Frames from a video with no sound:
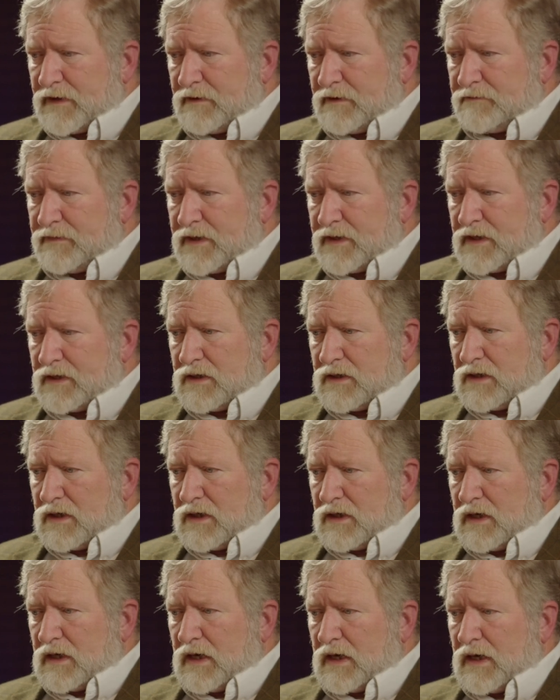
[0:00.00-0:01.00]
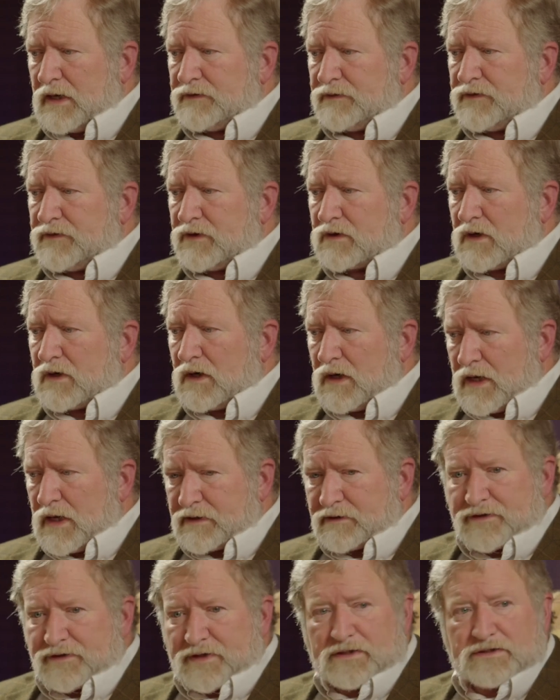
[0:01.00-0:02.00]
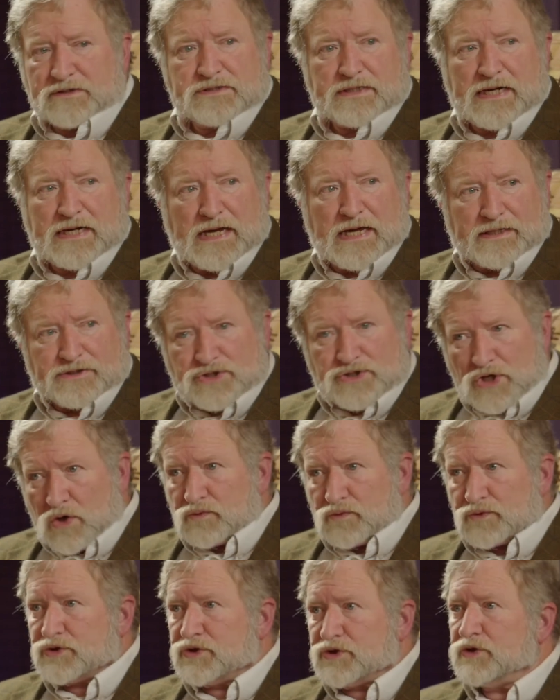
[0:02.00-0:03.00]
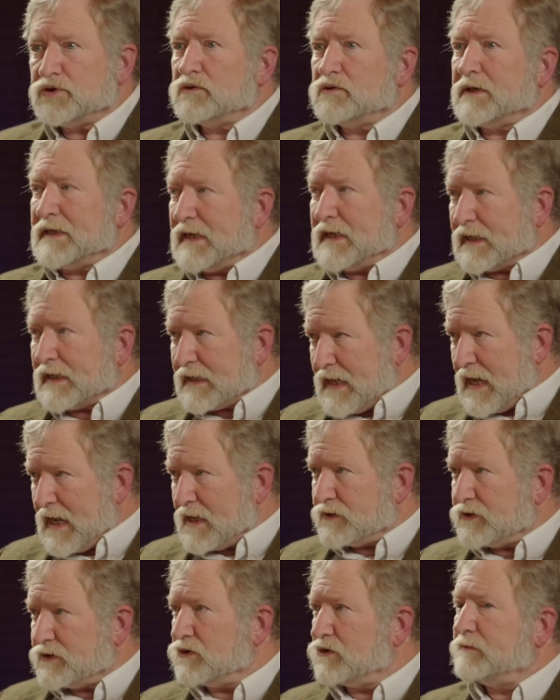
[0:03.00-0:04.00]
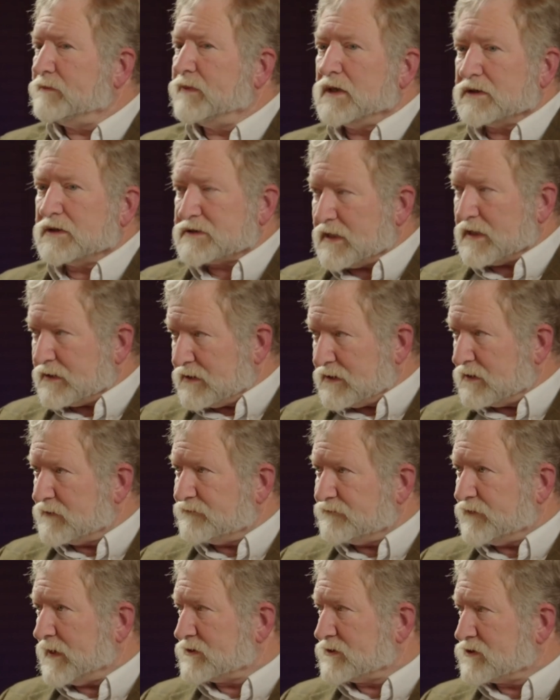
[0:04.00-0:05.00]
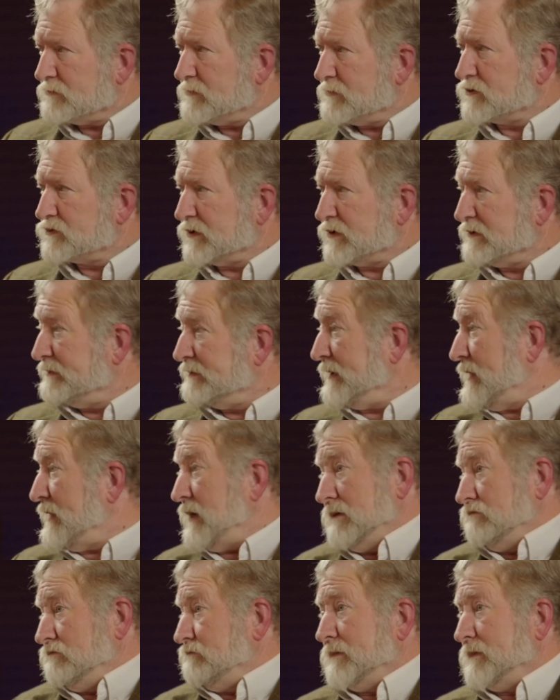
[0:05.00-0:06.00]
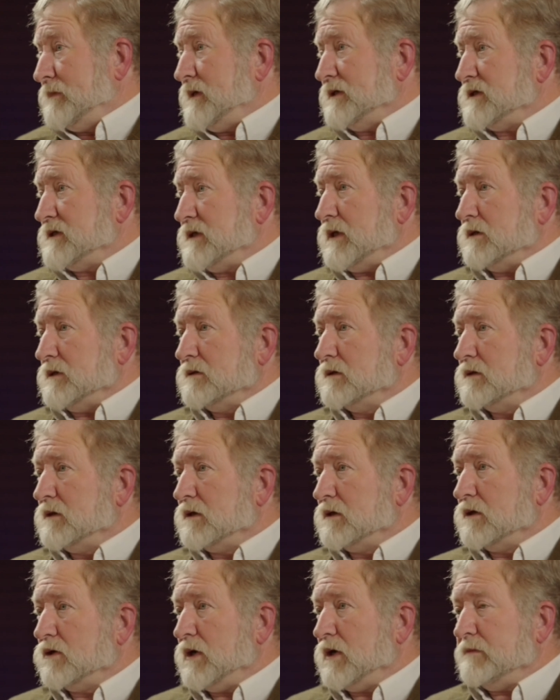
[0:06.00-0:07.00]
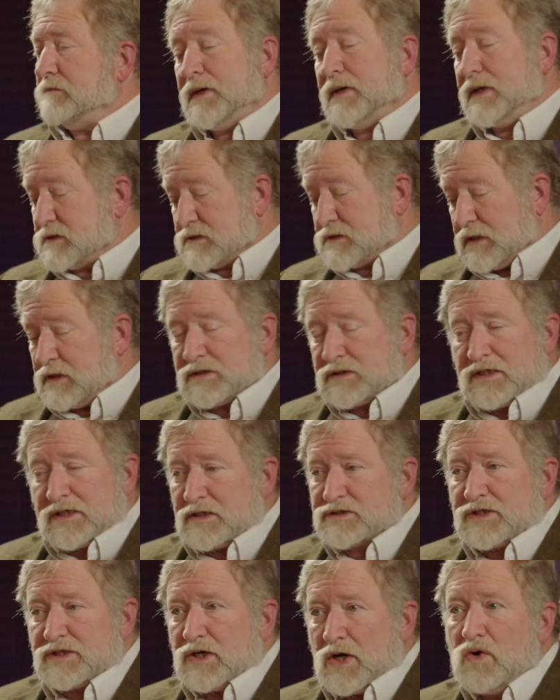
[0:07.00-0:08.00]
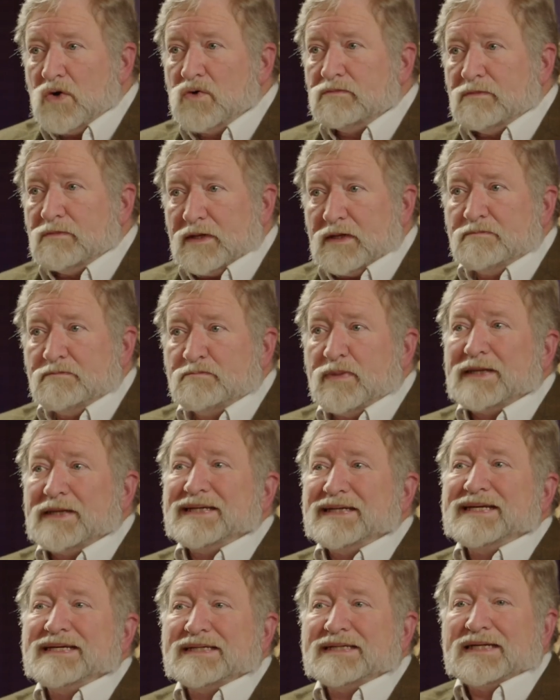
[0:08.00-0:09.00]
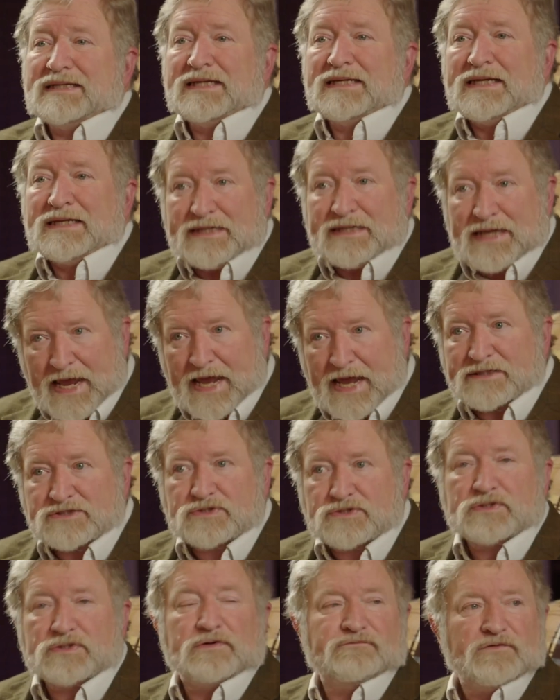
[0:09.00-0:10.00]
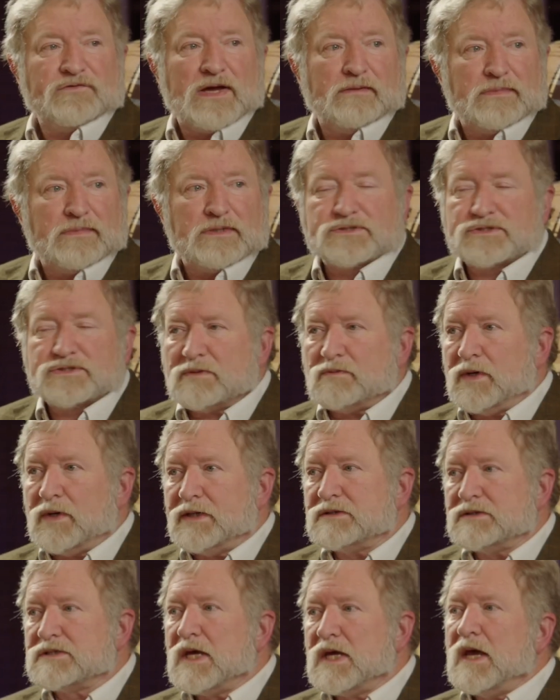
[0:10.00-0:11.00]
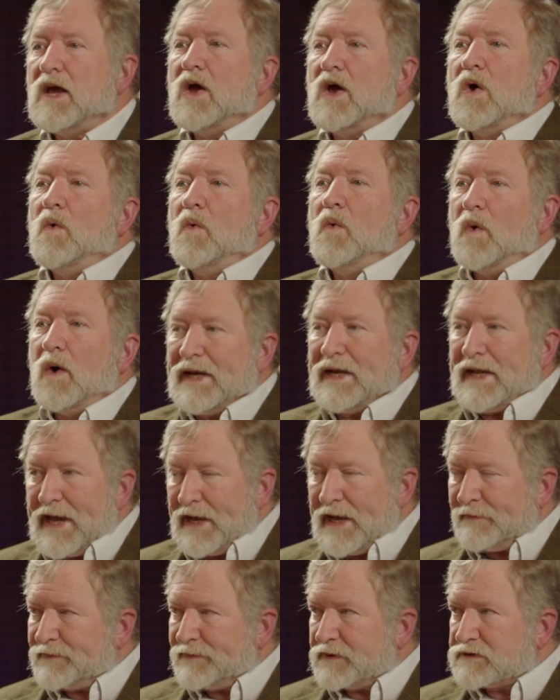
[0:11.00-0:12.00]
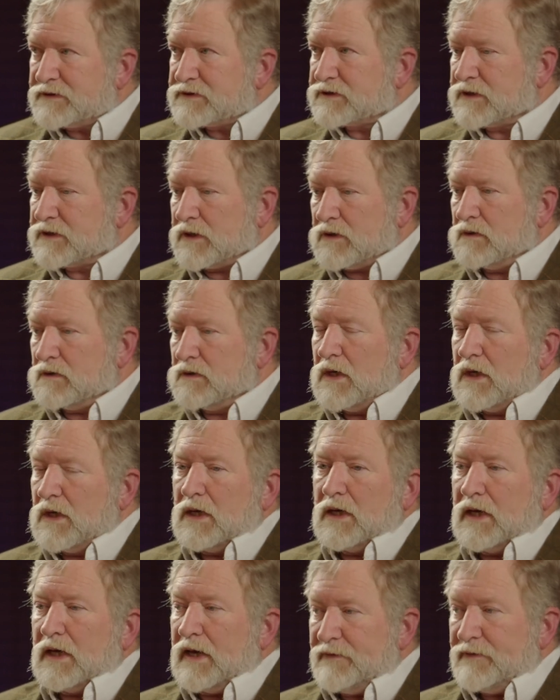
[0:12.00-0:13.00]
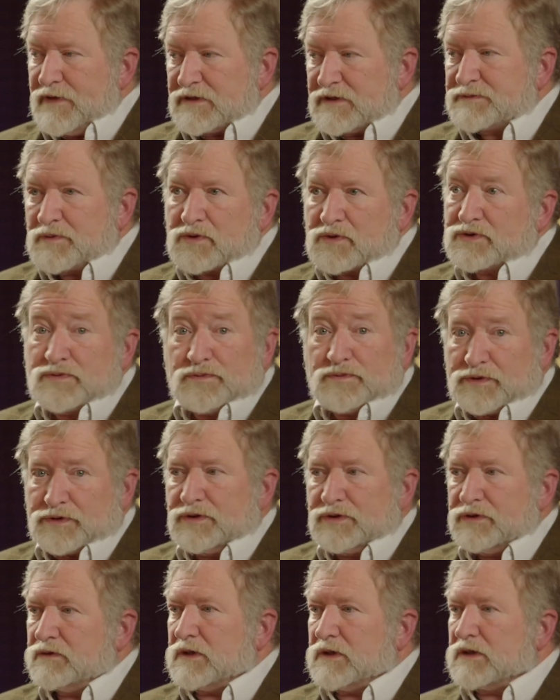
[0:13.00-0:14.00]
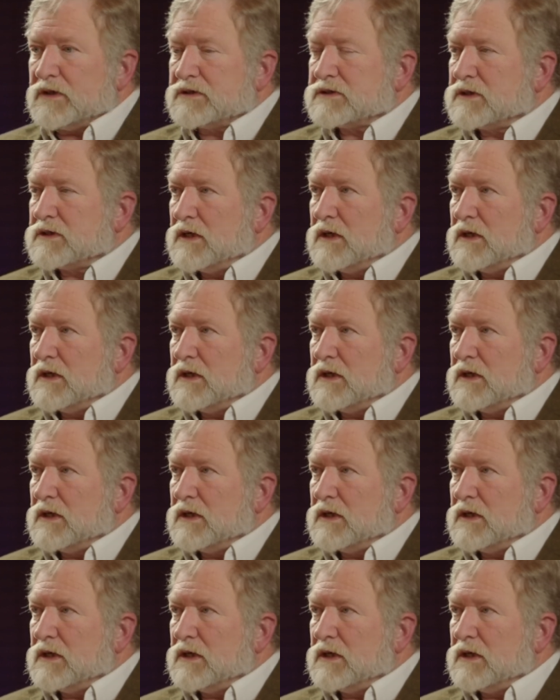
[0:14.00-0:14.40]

But there are a lot of things that I don't do and I can't do because I identify so much with the pain. That's it. Okay, but it doesn't own me, but it has to define me in some ways. What happens, though, and this person would do this,